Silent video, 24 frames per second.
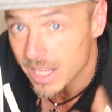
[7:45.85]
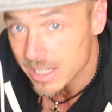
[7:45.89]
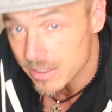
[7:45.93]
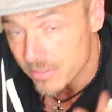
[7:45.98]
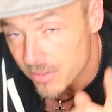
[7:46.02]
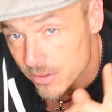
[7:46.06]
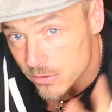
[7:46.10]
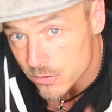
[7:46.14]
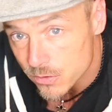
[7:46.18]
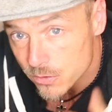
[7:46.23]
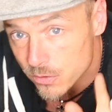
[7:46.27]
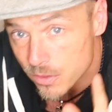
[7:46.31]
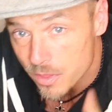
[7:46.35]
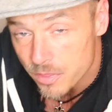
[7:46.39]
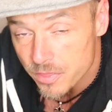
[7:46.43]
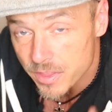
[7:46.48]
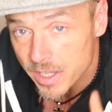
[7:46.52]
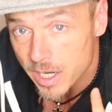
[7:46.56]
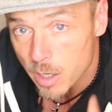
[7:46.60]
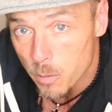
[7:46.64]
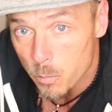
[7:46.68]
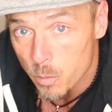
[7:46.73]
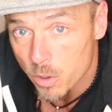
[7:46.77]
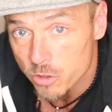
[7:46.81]
And this is the
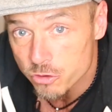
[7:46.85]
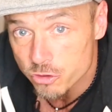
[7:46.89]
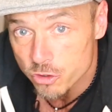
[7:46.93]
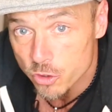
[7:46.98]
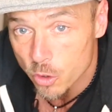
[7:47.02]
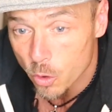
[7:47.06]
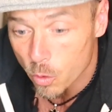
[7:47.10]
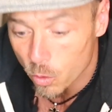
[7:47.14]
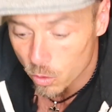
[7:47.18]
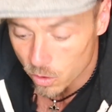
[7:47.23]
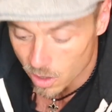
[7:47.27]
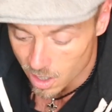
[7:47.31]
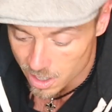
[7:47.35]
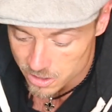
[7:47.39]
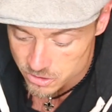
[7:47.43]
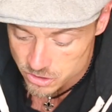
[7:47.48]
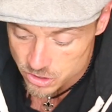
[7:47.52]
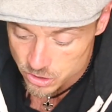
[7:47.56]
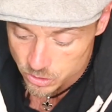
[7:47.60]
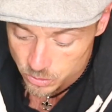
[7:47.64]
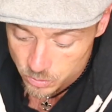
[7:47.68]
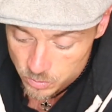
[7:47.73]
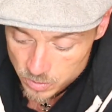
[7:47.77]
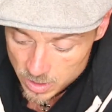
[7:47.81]
thing I want you to hold on
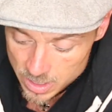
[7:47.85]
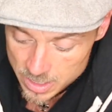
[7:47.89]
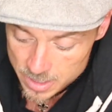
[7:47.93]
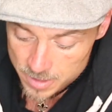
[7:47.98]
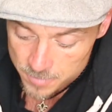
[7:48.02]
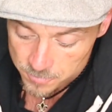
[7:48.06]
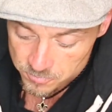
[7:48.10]
to.